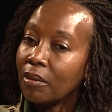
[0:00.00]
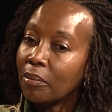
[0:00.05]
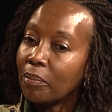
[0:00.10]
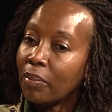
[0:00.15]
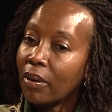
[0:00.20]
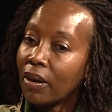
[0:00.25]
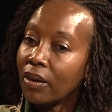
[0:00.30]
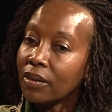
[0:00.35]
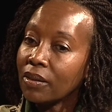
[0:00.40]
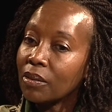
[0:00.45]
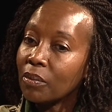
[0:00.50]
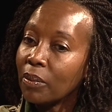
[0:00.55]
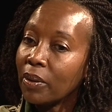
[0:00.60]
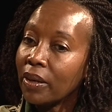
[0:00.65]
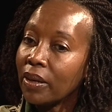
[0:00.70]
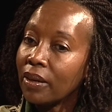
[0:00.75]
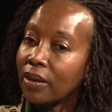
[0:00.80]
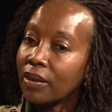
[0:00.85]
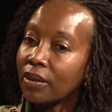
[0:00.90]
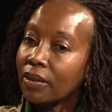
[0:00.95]
Parks,
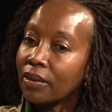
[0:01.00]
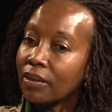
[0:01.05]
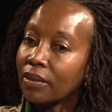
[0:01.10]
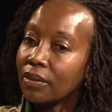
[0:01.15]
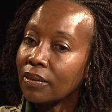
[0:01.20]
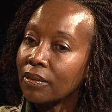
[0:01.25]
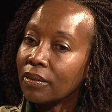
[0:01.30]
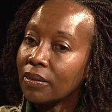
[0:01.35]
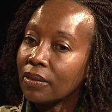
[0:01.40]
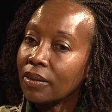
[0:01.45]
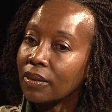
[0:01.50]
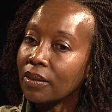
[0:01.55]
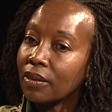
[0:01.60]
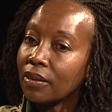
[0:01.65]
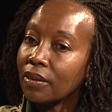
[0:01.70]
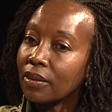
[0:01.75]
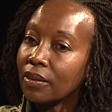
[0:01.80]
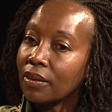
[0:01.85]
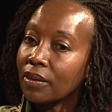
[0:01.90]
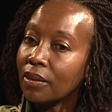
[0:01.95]
where
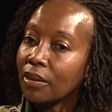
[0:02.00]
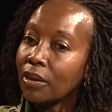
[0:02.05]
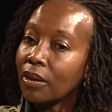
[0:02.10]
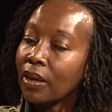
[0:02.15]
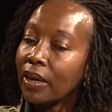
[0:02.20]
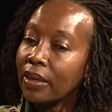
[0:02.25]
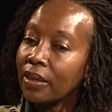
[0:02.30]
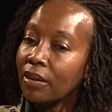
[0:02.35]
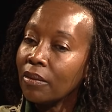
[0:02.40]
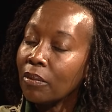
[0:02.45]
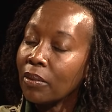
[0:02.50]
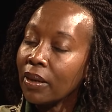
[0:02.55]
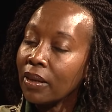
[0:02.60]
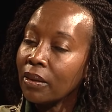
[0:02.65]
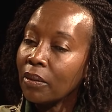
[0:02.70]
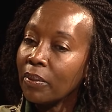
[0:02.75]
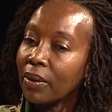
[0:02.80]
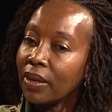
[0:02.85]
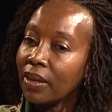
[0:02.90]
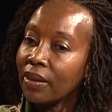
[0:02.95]

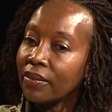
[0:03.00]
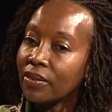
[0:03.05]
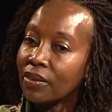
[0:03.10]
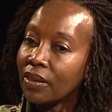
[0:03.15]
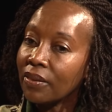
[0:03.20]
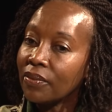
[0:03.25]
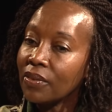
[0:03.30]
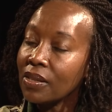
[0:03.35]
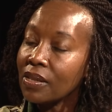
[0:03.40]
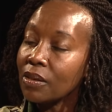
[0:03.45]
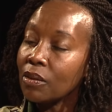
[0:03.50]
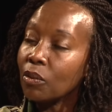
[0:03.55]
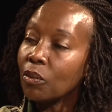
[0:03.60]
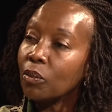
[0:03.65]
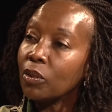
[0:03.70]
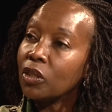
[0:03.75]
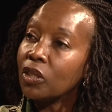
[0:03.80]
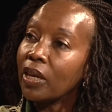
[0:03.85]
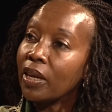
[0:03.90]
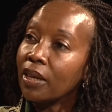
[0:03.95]
Kenya Wildlife Service,
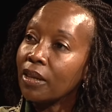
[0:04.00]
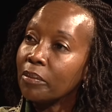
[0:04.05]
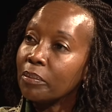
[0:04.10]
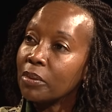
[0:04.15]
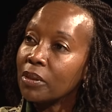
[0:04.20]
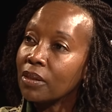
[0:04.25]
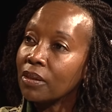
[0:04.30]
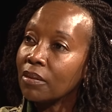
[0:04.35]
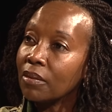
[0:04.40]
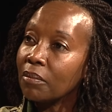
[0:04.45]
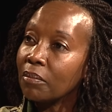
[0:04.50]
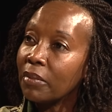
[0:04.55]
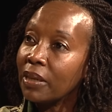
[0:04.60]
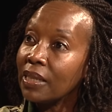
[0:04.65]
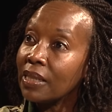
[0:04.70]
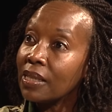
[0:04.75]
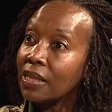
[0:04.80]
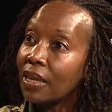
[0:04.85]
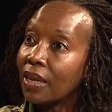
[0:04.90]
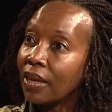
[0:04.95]
which helps
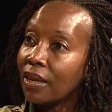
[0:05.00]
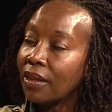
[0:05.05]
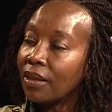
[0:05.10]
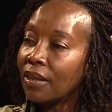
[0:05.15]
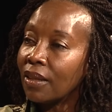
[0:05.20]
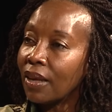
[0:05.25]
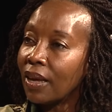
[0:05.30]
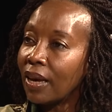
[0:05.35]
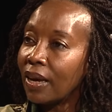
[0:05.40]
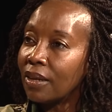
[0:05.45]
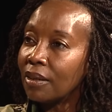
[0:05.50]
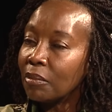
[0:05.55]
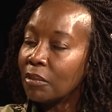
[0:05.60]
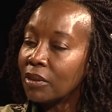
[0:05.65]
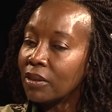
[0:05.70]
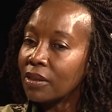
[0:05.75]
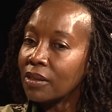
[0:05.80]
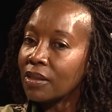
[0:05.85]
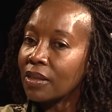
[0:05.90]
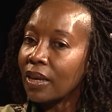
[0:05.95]
maintain the
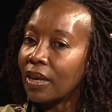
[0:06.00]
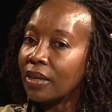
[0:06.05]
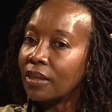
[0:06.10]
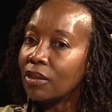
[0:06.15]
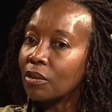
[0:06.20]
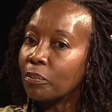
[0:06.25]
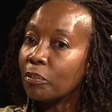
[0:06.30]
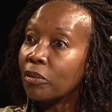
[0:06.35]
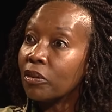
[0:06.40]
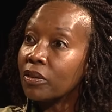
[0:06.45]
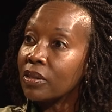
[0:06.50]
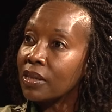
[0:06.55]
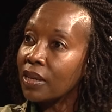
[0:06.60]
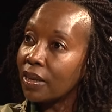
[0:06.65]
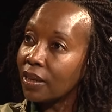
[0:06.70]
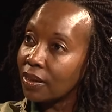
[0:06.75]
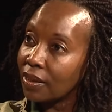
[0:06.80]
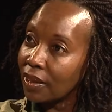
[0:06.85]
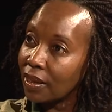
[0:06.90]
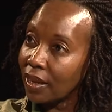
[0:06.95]
animals and
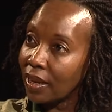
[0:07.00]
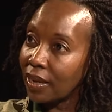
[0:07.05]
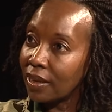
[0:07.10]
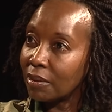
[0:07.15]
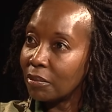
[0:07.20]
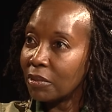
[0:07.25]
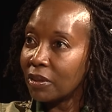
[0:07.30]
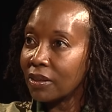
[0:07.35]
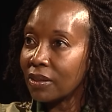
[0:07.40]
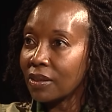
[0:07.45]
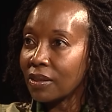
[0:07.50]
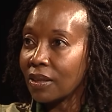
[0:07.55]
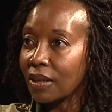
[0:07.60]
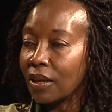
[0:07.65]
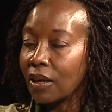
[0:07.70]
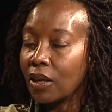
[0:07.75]
protect the animals.